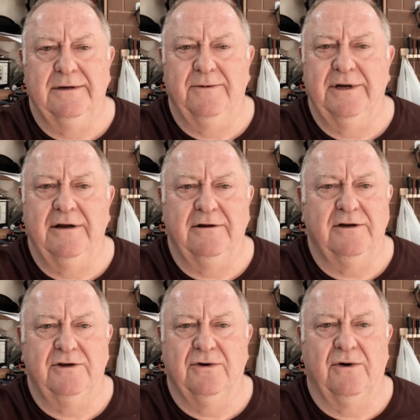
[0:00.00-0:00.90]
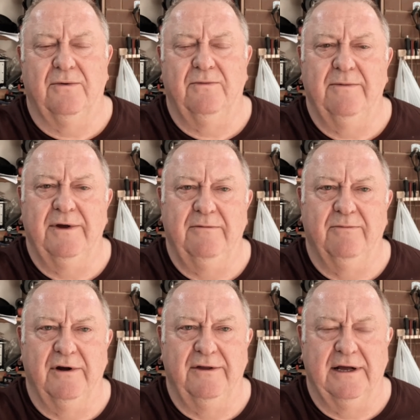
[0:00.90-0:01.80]
We don't control when we
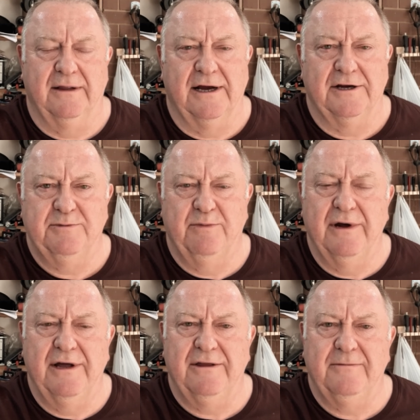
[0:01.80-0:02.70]
breathe our last breath.